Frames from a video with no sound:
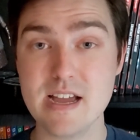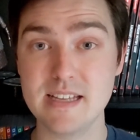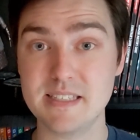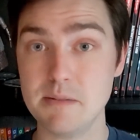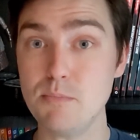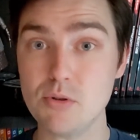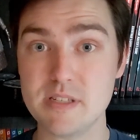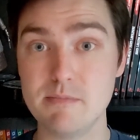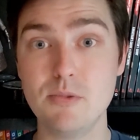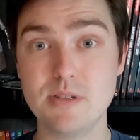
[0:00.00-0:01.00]
Simple
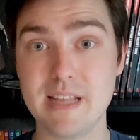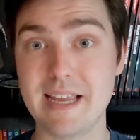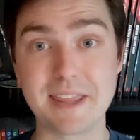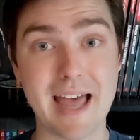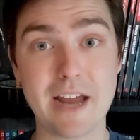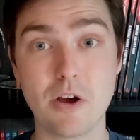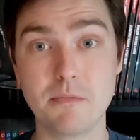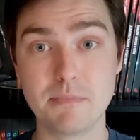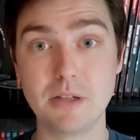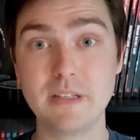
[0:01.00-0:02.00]
symbols like that
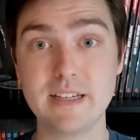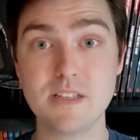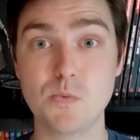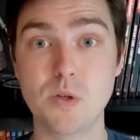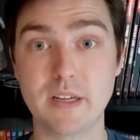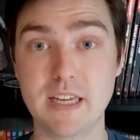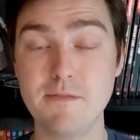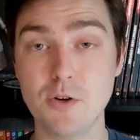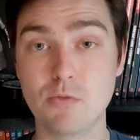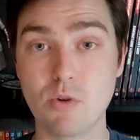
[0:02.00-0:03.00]
on buildings will
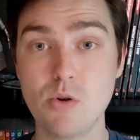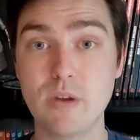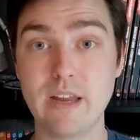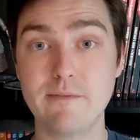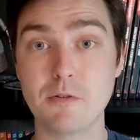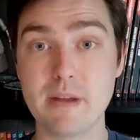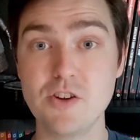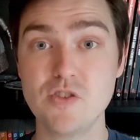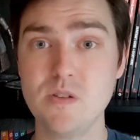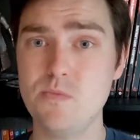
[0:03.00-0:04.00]
give your rogue
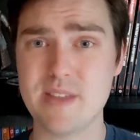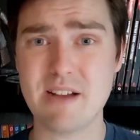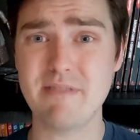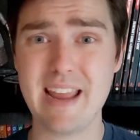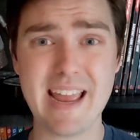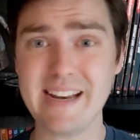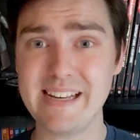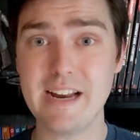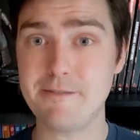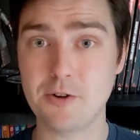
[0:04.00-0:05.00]
information without
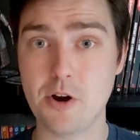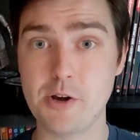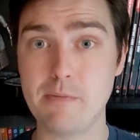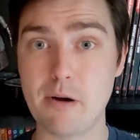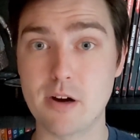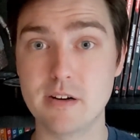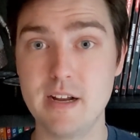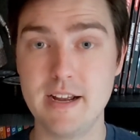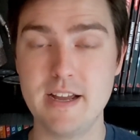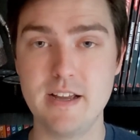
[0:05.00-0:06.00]
any effort on your part.
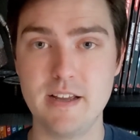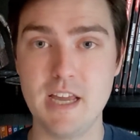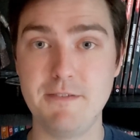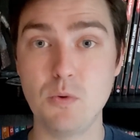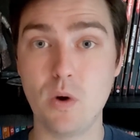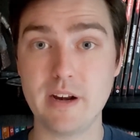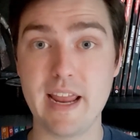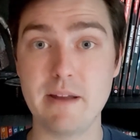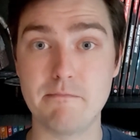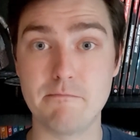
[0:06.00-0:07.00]
If you want
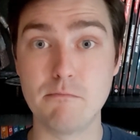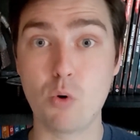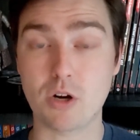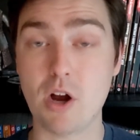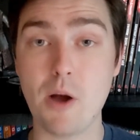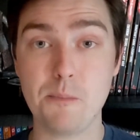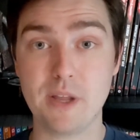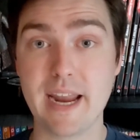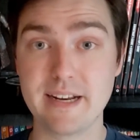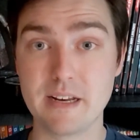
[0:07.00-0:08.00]
a more
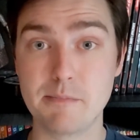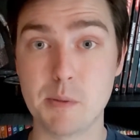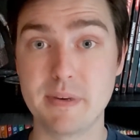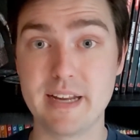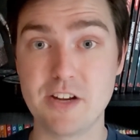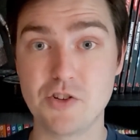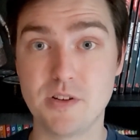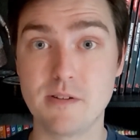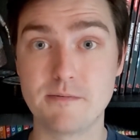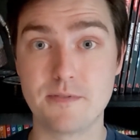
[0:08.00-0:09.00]
complicated
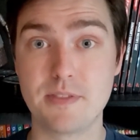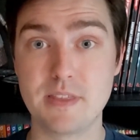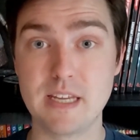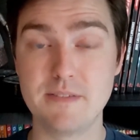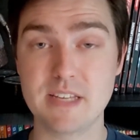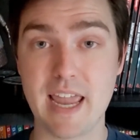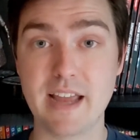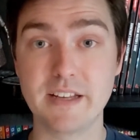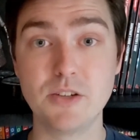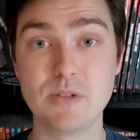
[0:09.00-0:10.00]
implementation of Thieves
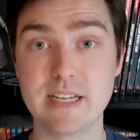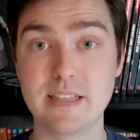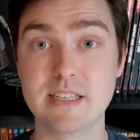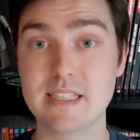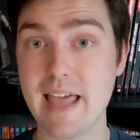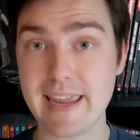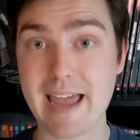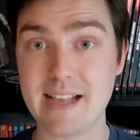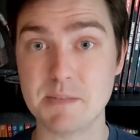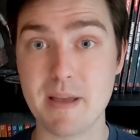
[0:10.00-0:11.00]
Cant using the slang
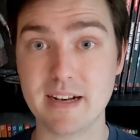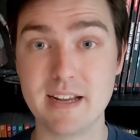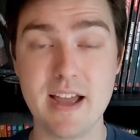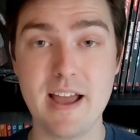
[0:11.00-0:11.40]
aspect,